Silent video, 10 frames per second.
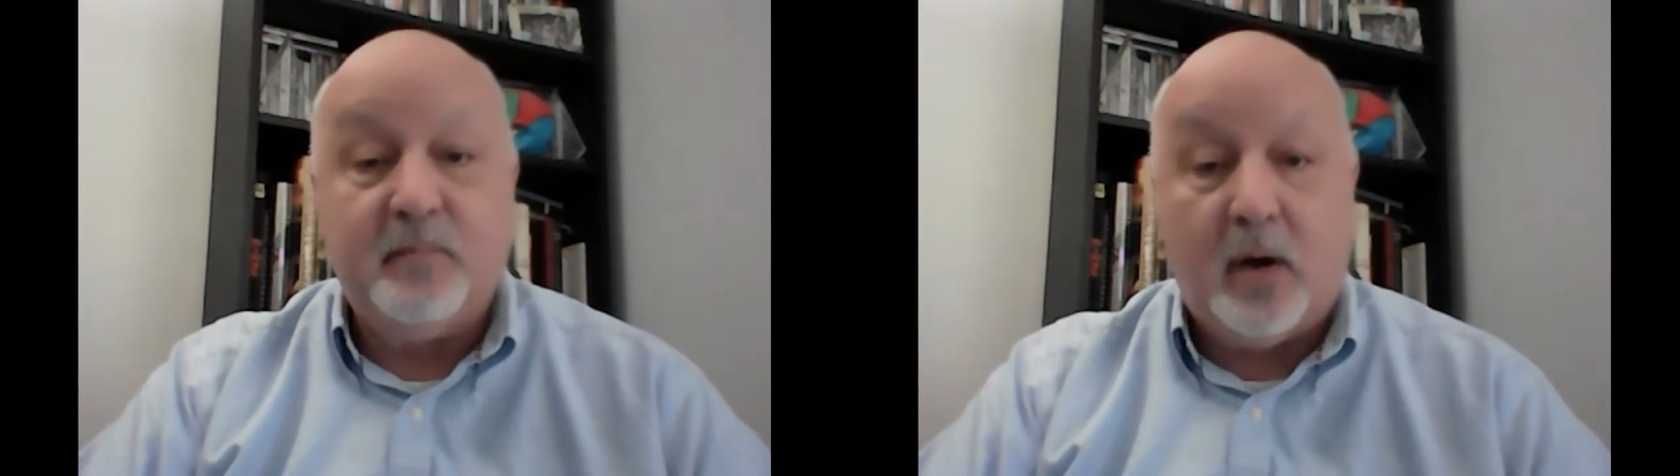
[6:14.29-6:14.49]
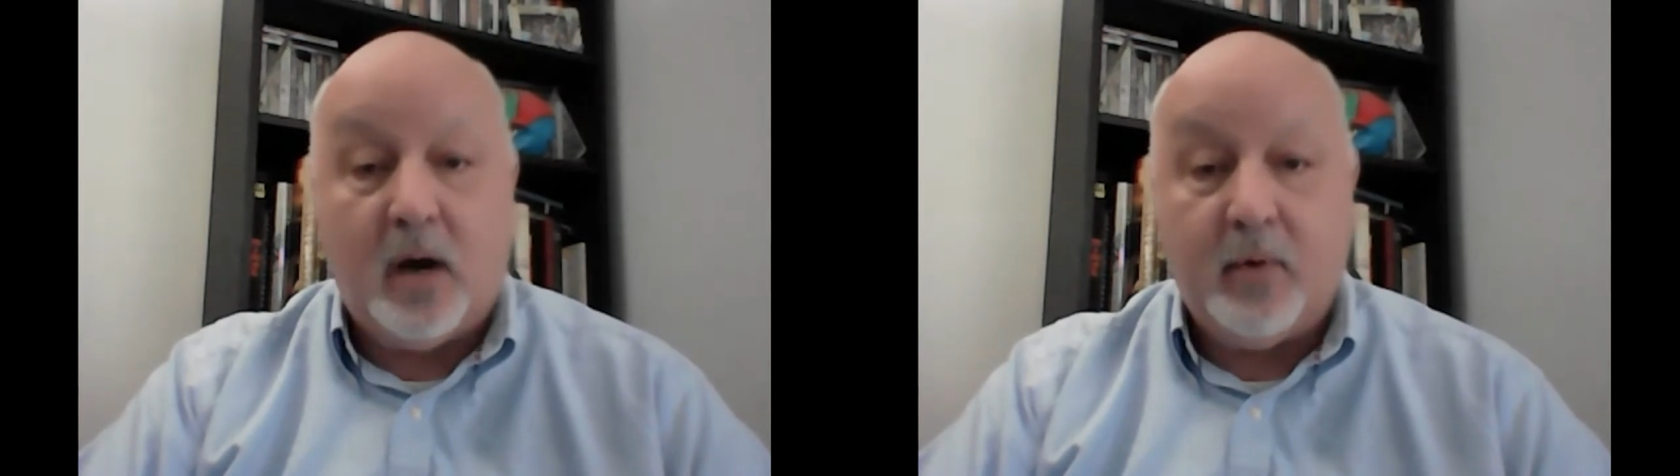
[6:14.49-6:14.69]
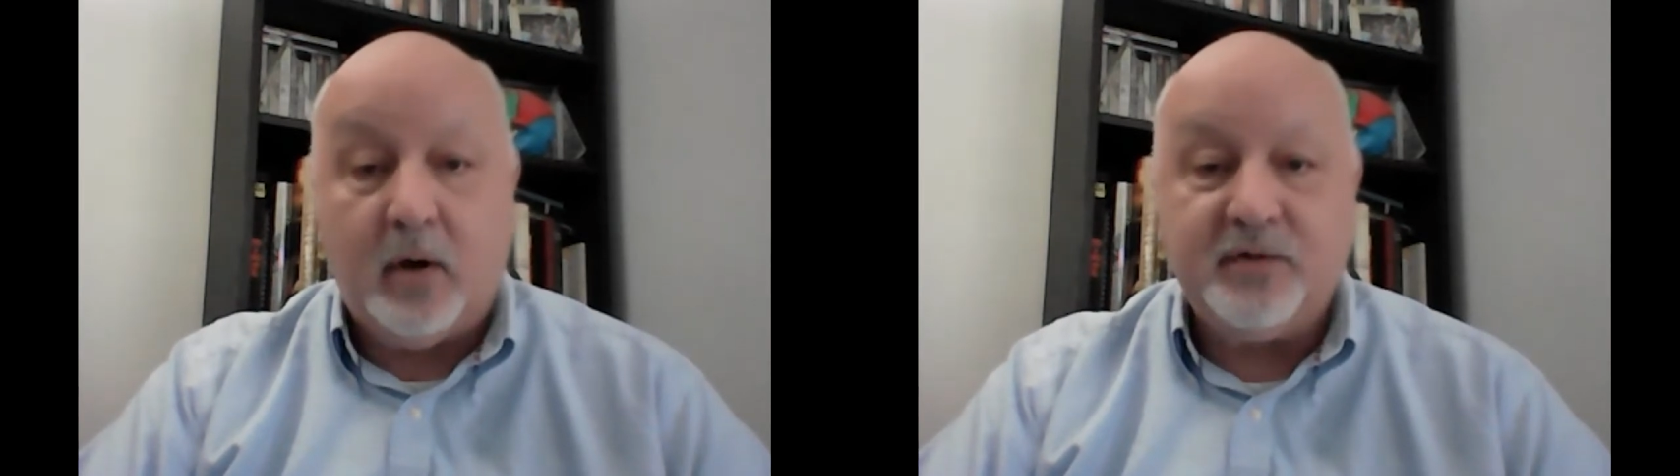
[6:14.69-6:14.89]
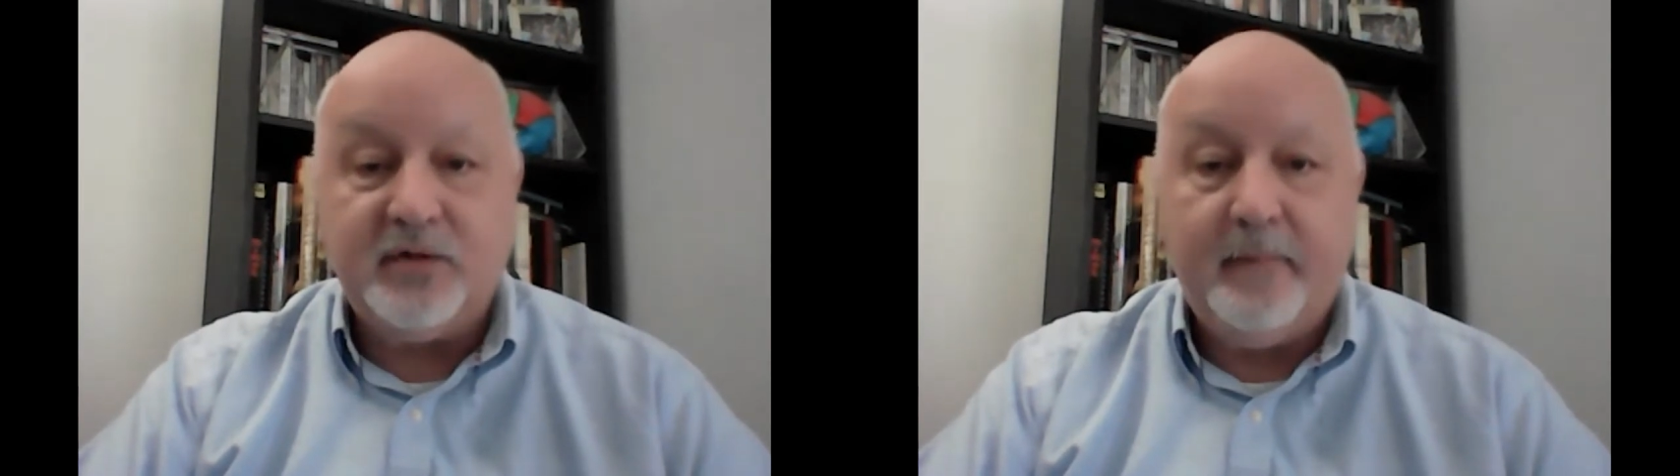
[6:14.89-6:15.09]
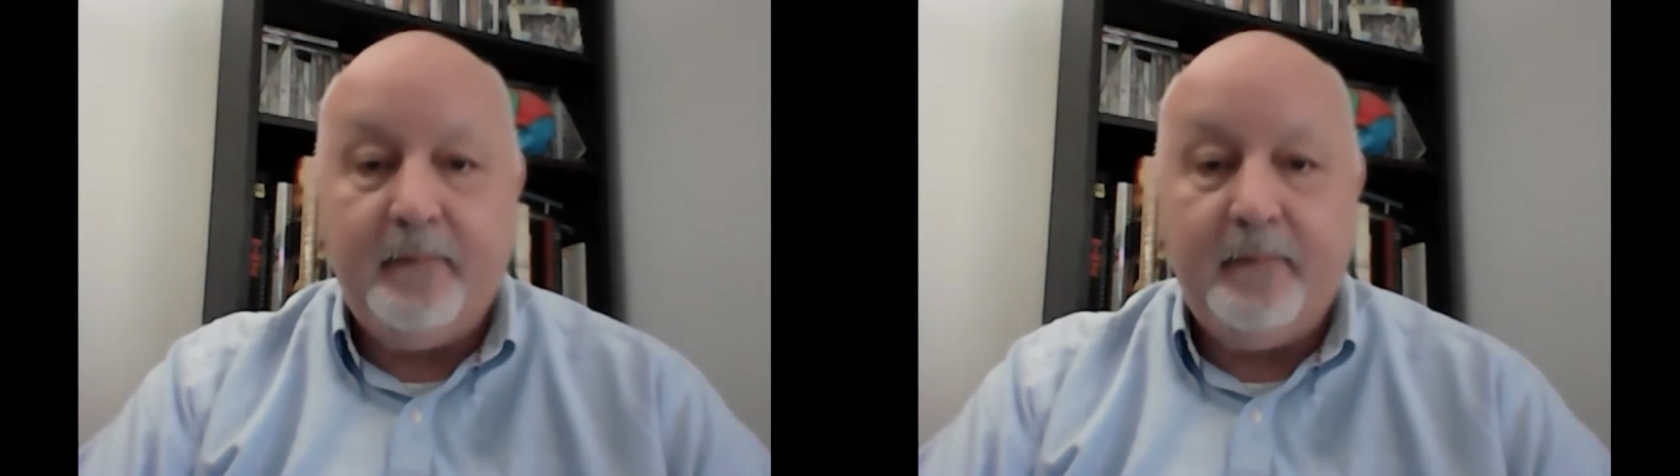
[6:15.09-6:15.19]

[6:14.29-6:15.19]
bombers.